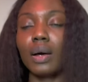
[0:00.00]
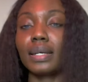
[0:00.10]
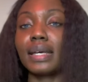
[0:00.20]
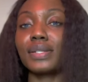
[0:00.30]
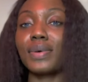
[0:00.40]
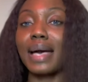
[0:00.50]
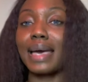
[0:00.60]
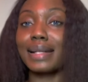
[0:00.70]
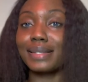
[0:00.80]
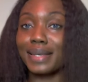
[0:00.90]
Okay, so I
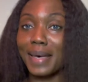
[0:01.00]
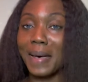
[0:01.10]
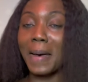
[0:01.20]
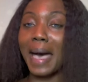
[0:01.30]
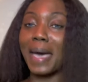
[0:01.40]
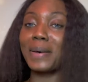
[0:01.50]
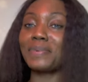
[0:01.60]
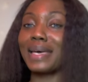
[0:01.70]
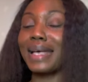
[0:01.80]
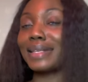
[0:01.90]
got to go. I
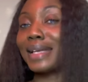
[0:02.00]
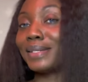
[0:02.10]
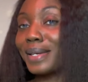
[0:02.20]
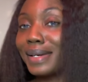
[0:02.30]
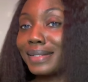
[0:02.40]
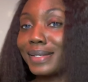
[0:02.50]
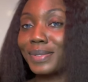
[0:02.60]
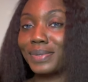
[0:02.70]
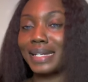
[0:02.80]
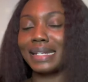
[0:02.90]
hope you guys enjoyed
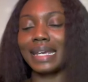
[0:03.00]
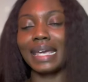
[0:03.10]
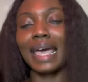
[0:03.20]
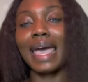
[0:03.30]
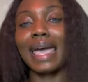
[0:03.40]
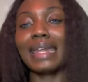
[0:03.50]
this reading.